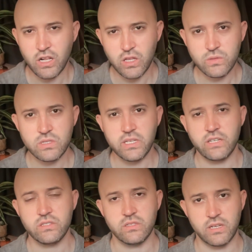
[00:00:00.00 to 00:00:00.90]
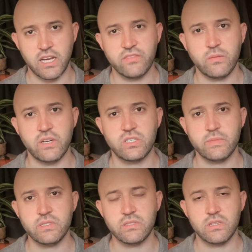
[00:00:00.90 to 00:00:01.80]
close attention to careful
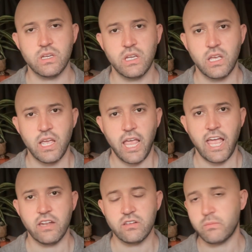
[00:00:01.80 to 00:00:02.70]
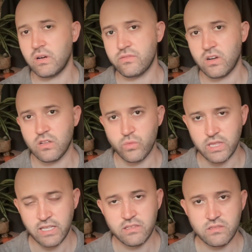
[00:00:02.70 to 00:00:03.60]
measurements, and above all,
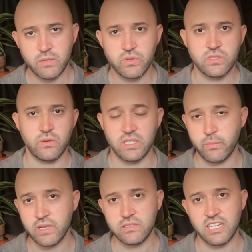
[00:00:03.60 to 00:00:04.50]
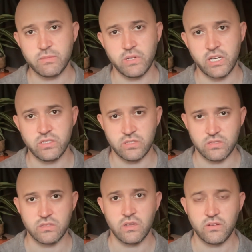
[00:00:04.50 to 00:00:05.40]
relentlessly pursuing the best
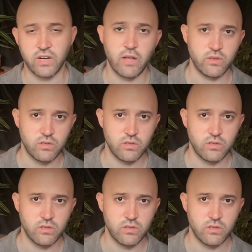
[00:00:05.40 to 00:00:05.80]
explanations for how the